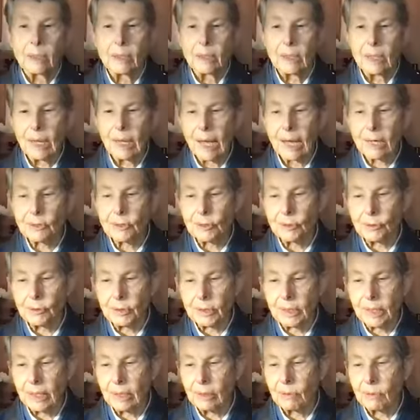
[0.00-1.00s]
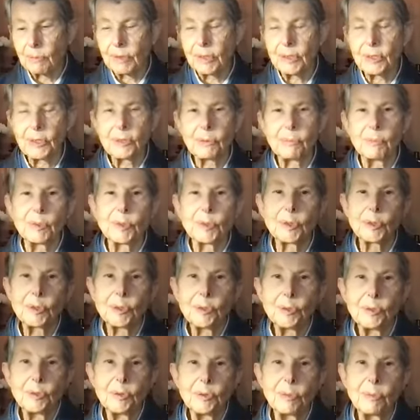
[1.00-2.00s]
the actual title, which is
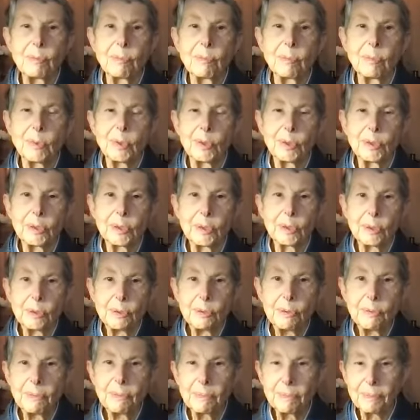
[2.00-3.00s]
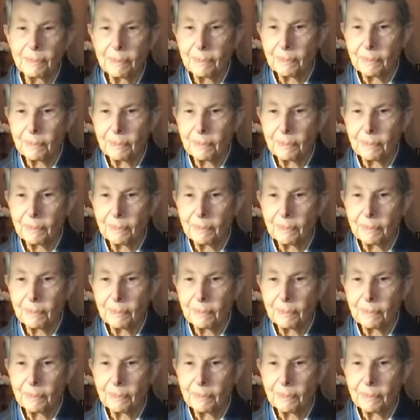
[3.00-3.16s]
Muchu Mondo.